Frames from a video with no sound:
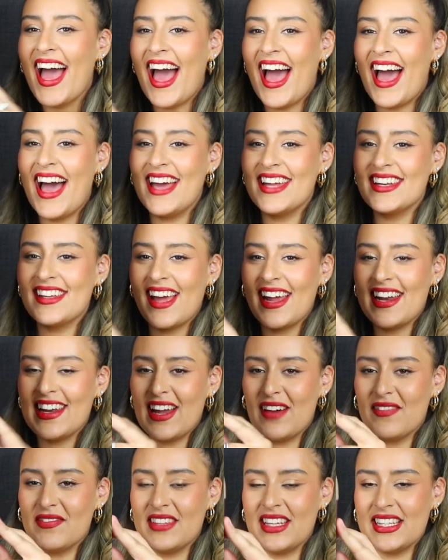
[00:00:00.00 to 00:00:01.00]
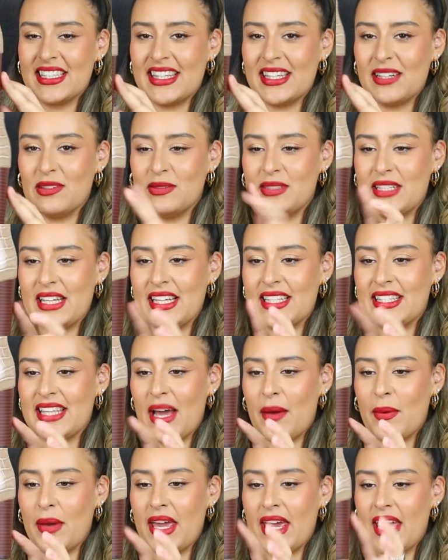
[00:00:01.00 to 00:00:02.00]
And I love this little
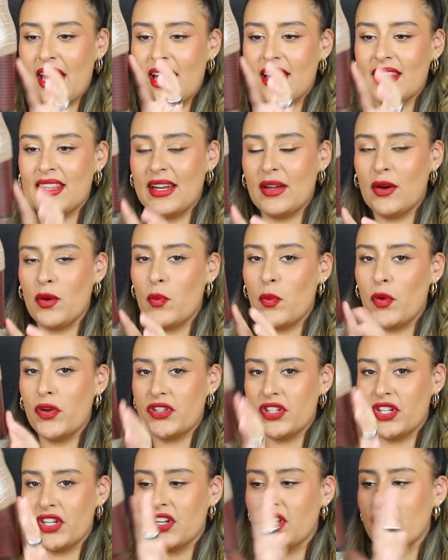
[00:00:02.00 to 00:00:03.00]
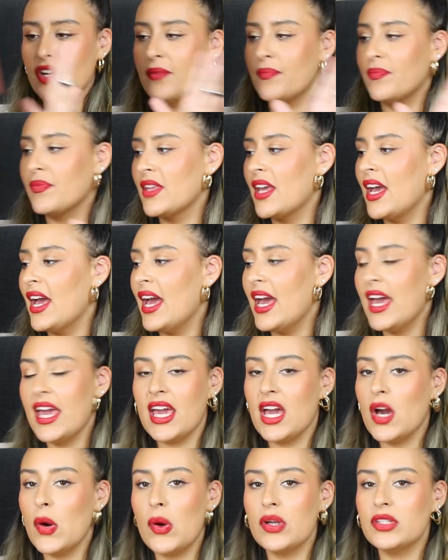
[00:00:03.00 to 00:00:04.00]
detail here, the little wooden
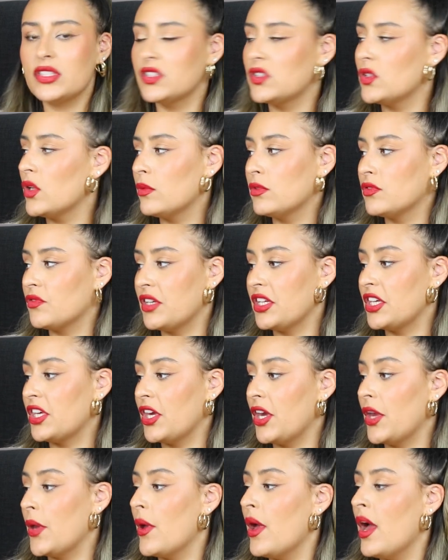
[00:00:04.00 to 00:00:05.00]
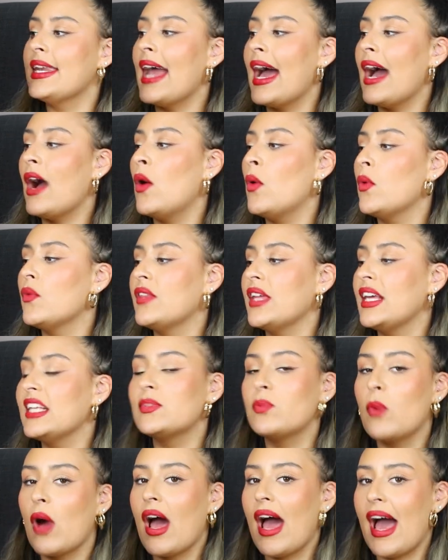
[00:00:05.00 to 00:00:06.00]
heel. I just thought it was really cute. Now,
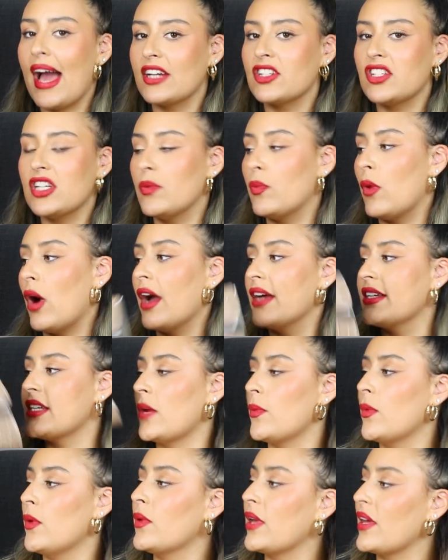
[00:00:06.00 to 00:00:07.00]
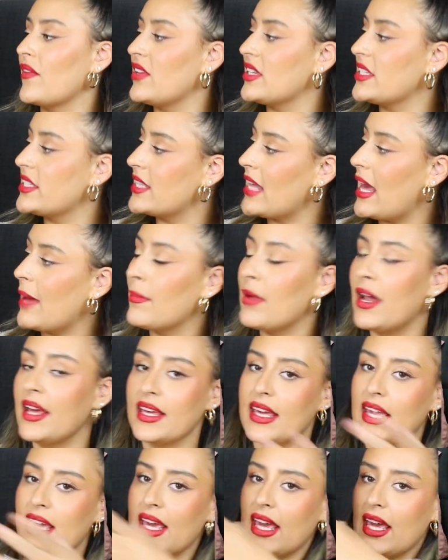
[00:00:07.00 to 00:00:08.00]
these were actually wide. I will give it to them,
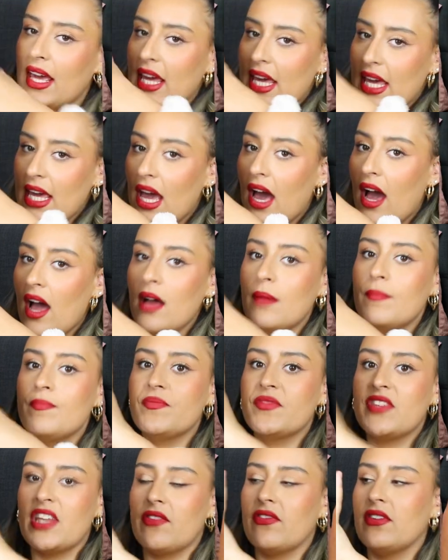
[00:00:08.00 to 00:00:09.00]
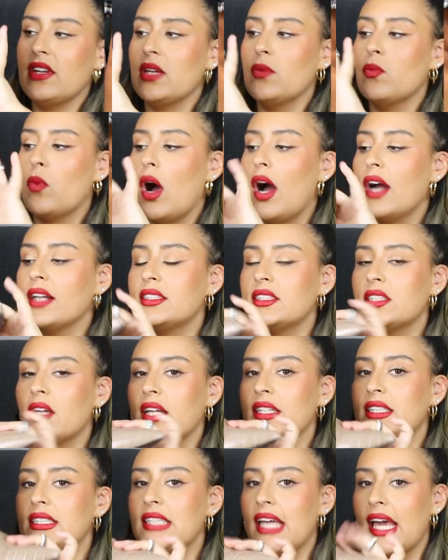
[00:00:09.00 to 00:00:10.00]
like here, definitely wide. So
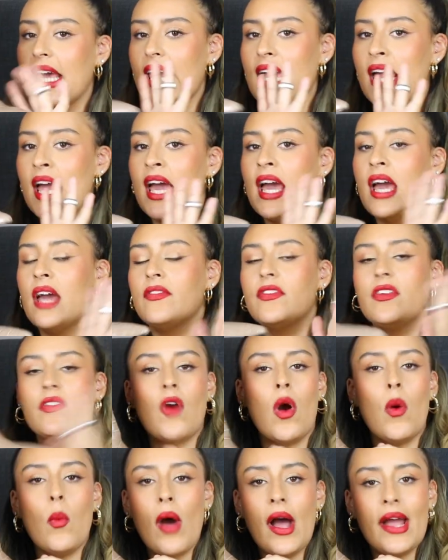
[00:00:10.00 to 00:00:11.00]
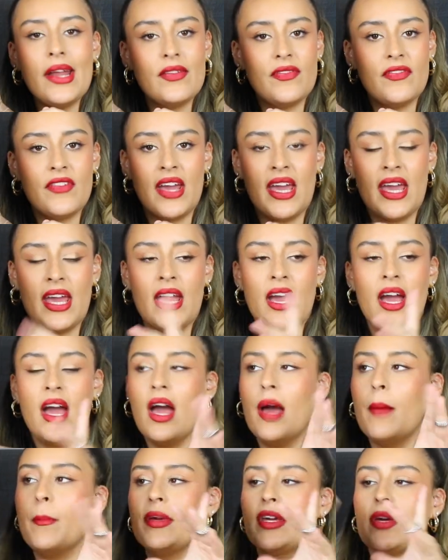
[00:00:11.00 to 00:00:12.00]
I'd say if you've got wide feet,
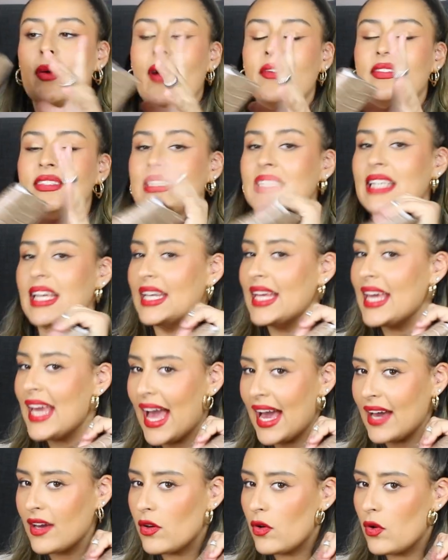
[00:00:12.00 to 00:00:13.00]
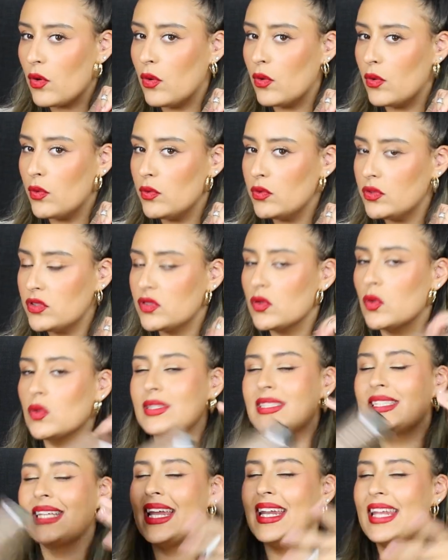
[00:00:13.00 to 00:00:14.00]
but you have skinny ankles or
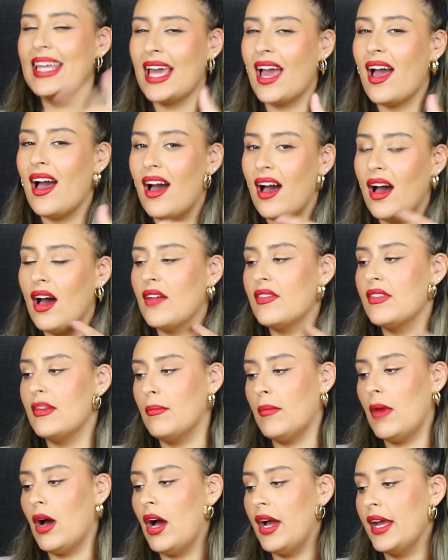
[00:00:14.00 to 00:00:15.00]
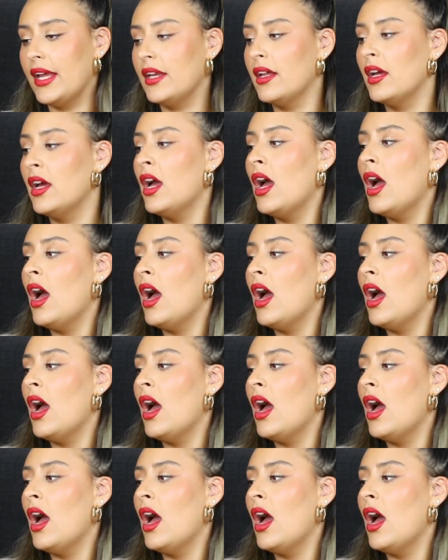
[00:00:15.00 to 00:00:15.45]
skinnier than mine,